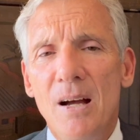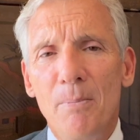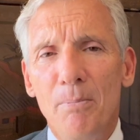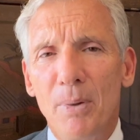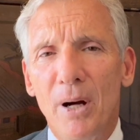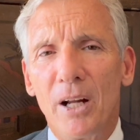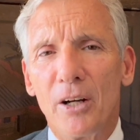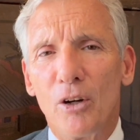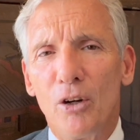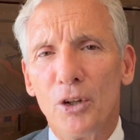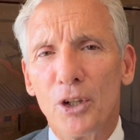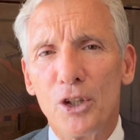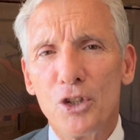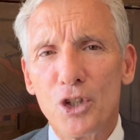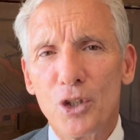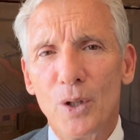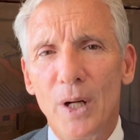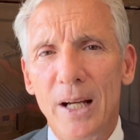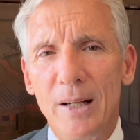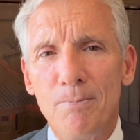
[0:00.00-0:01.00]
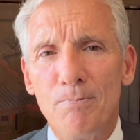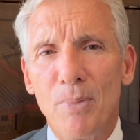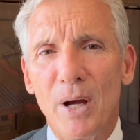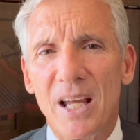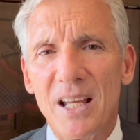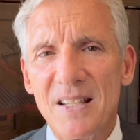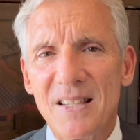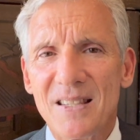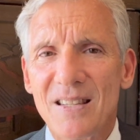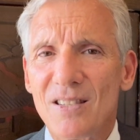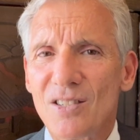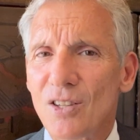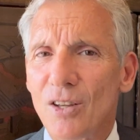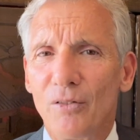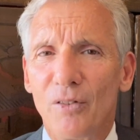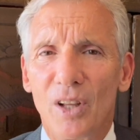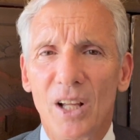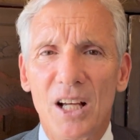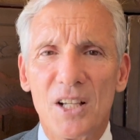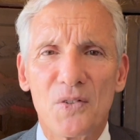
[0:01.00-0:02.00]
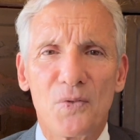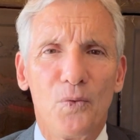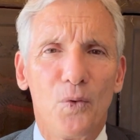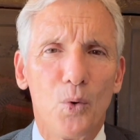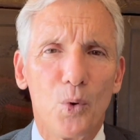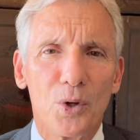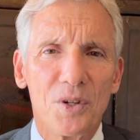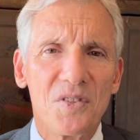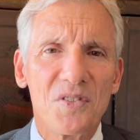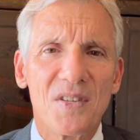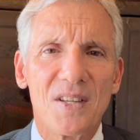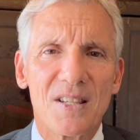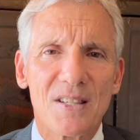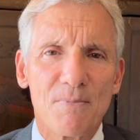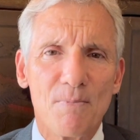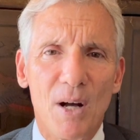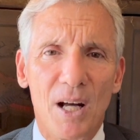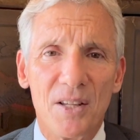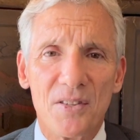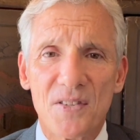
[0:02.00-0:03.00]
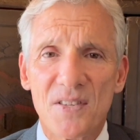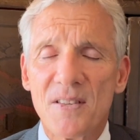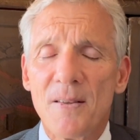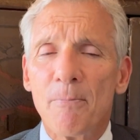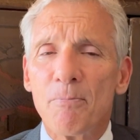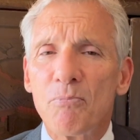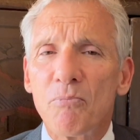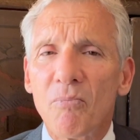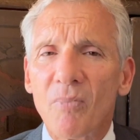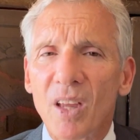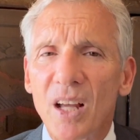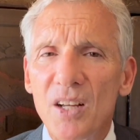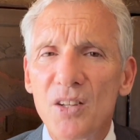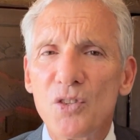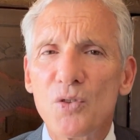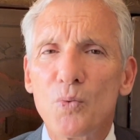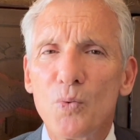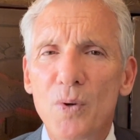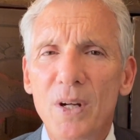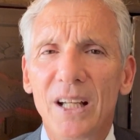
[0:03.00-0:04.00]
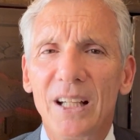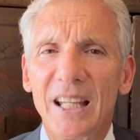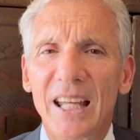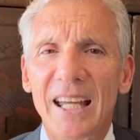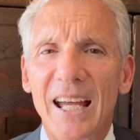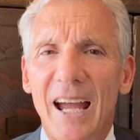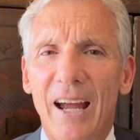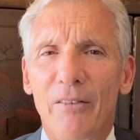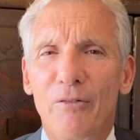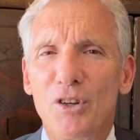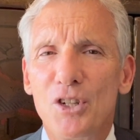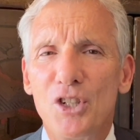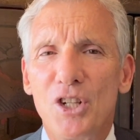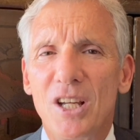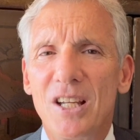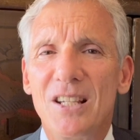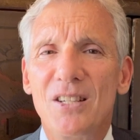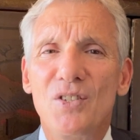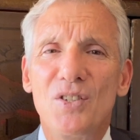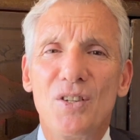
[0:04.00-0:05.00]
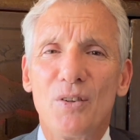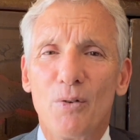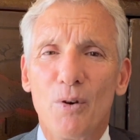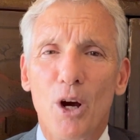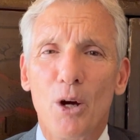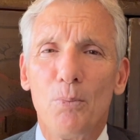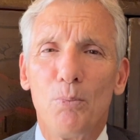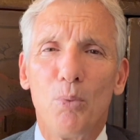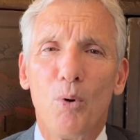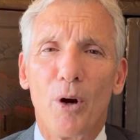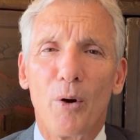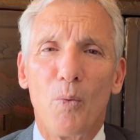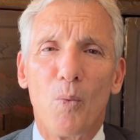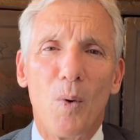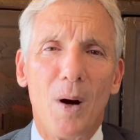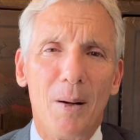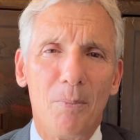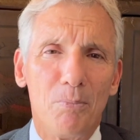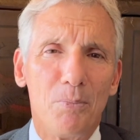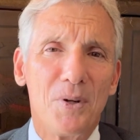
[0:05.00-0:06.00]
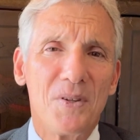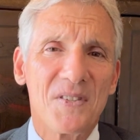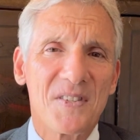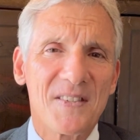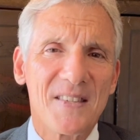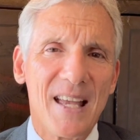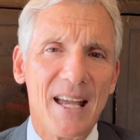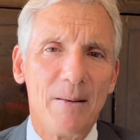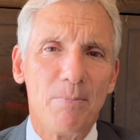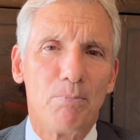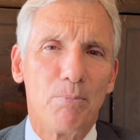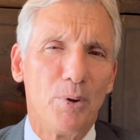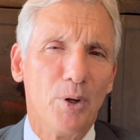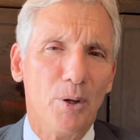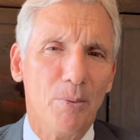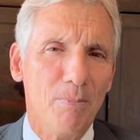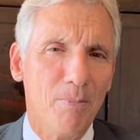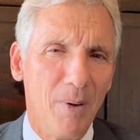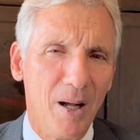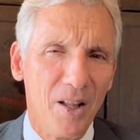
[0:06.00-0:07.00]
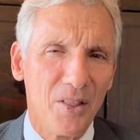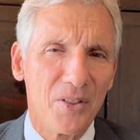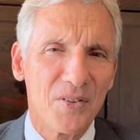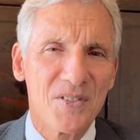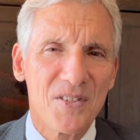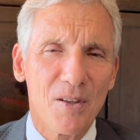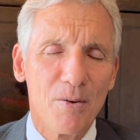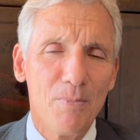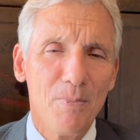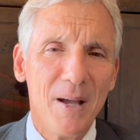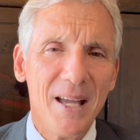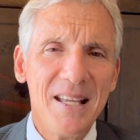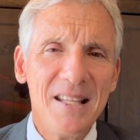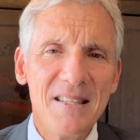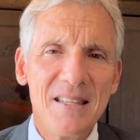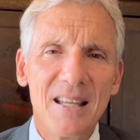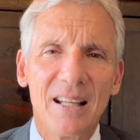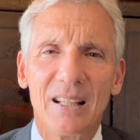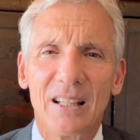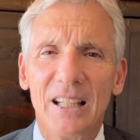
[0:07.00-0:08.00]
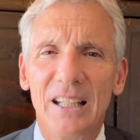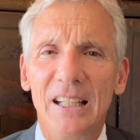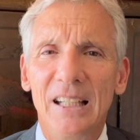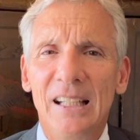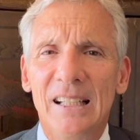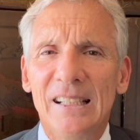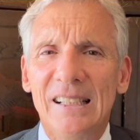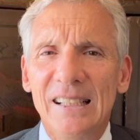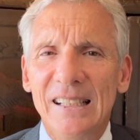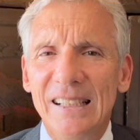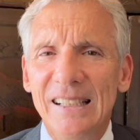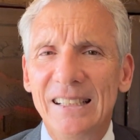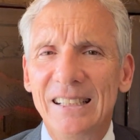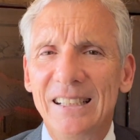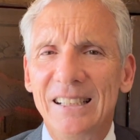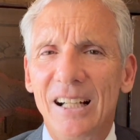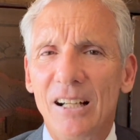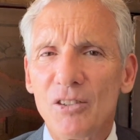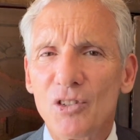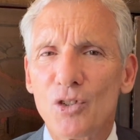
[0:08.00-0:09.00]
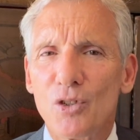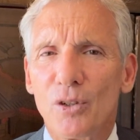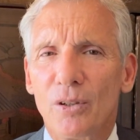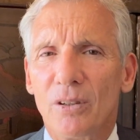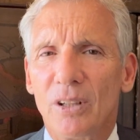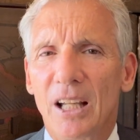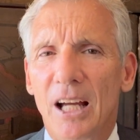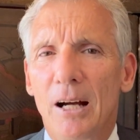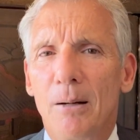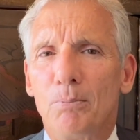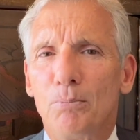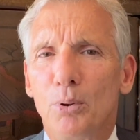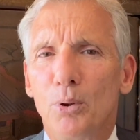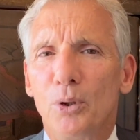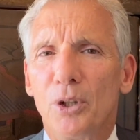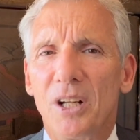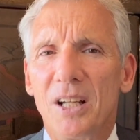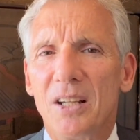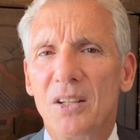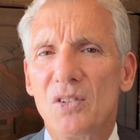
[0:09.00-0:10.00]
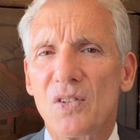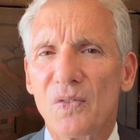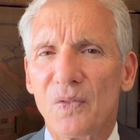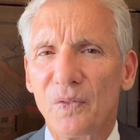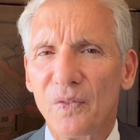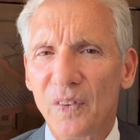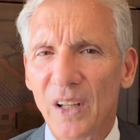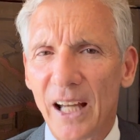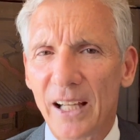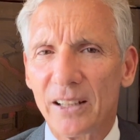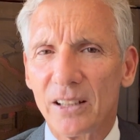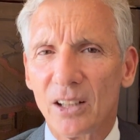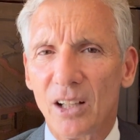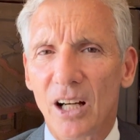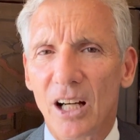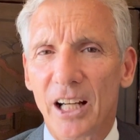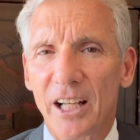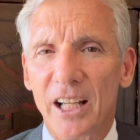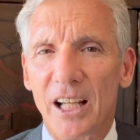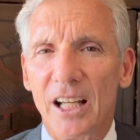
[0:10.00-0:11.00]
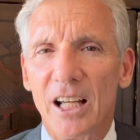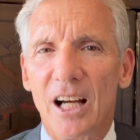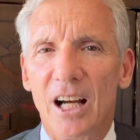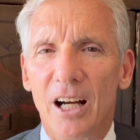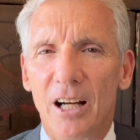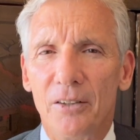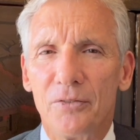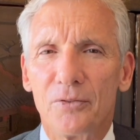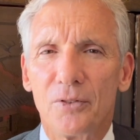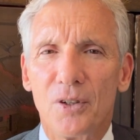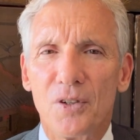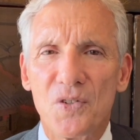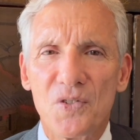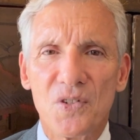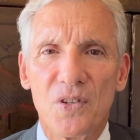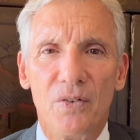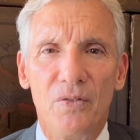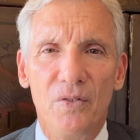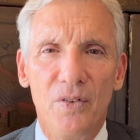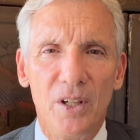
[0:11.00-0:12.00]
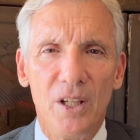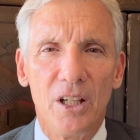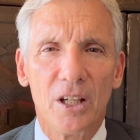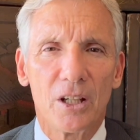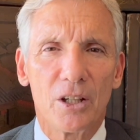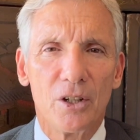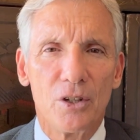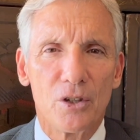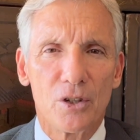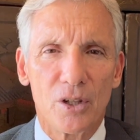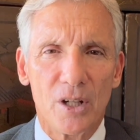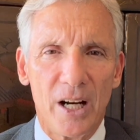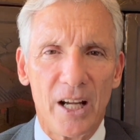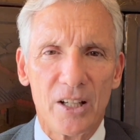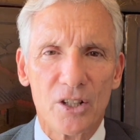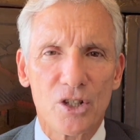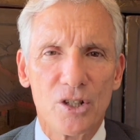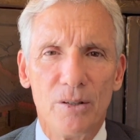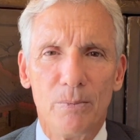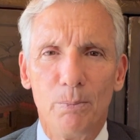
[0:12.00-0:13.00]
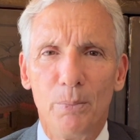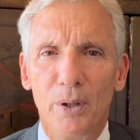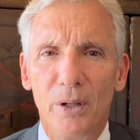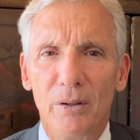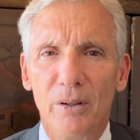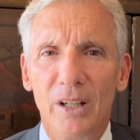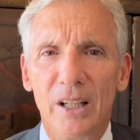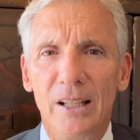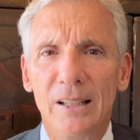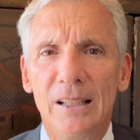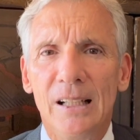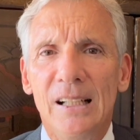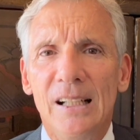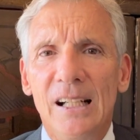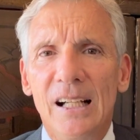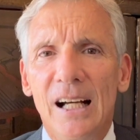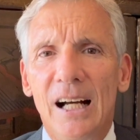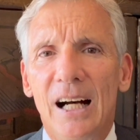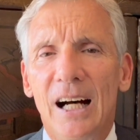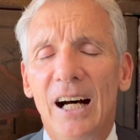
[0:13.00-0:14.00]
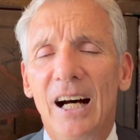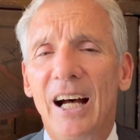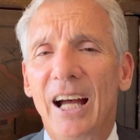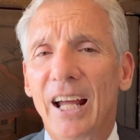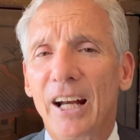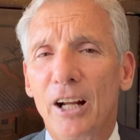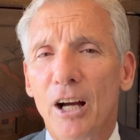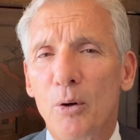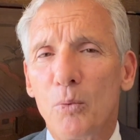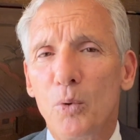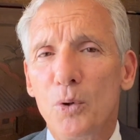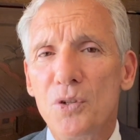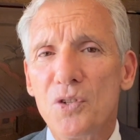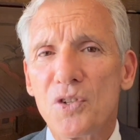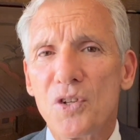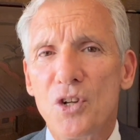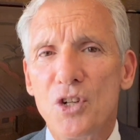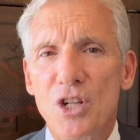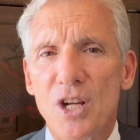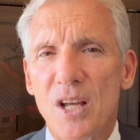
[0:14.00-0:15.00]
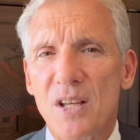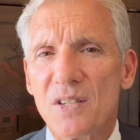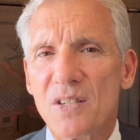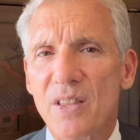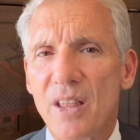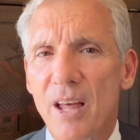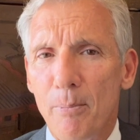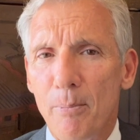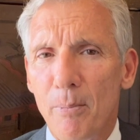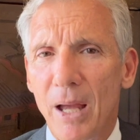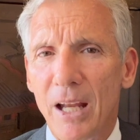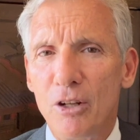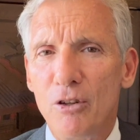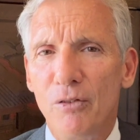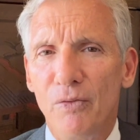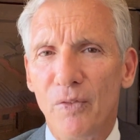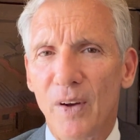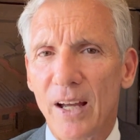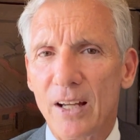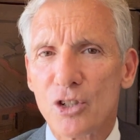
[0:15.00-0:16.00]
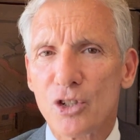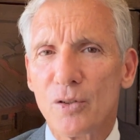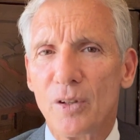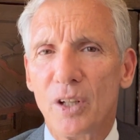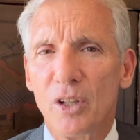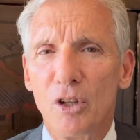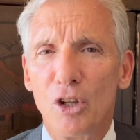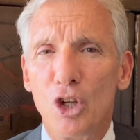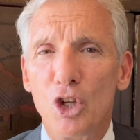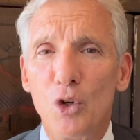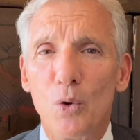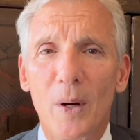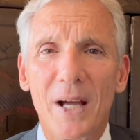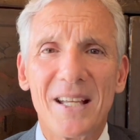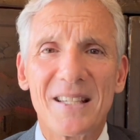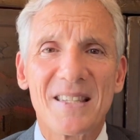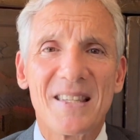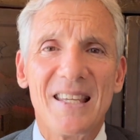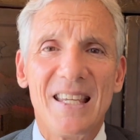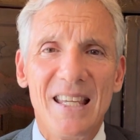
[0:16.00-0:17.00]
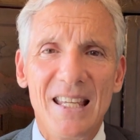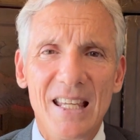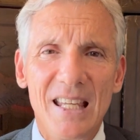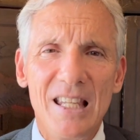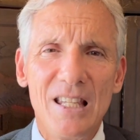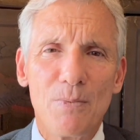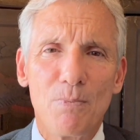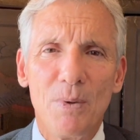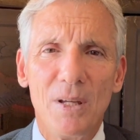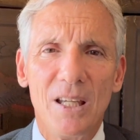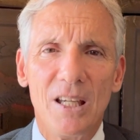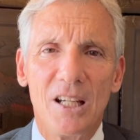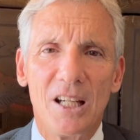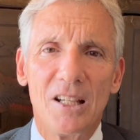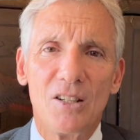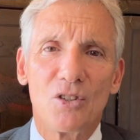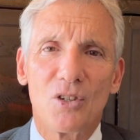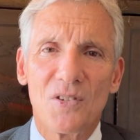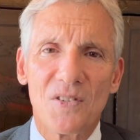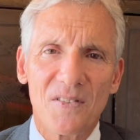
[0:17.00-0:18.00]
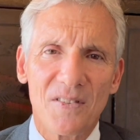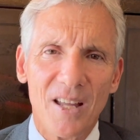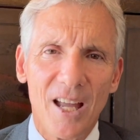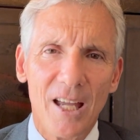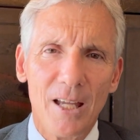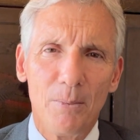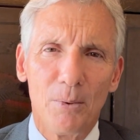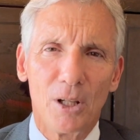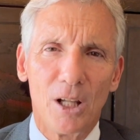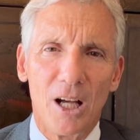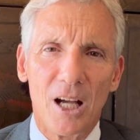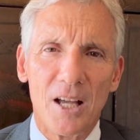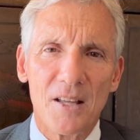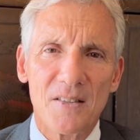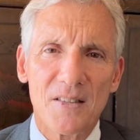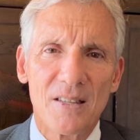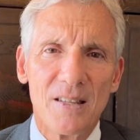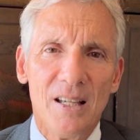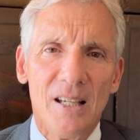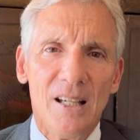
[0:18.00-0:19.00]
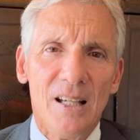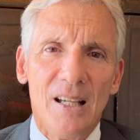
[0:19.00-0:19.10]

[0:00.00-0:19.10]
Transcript: But on a trend basis over the last 4 to 6 months, it's really averaging 0.1% per month. So basically, industrial output is flatlining after a severe contraction period. And I would suggest manufacturing in the US is beginning to stabilize.